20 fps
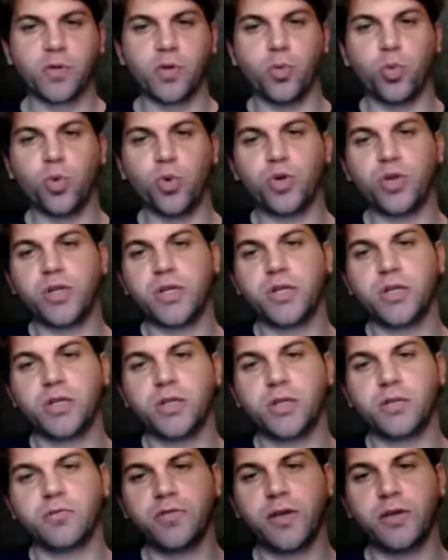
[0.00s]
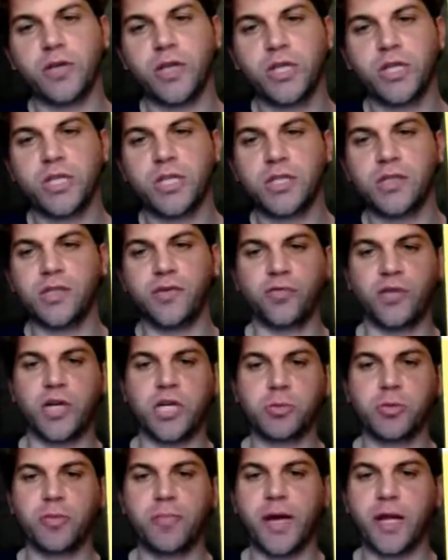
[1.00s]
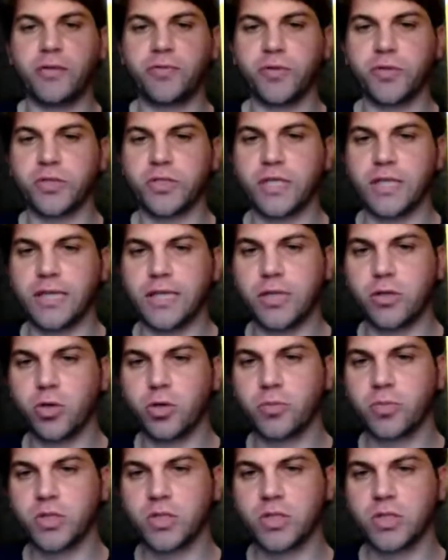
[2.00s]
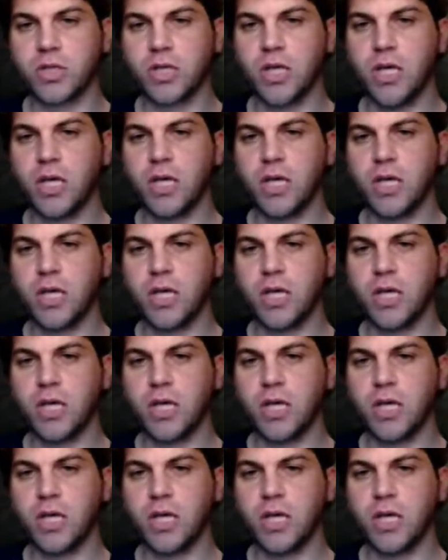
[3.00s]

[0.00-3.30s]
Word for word: Warner Foundations of Differentiable Manifolds and Lie Groups.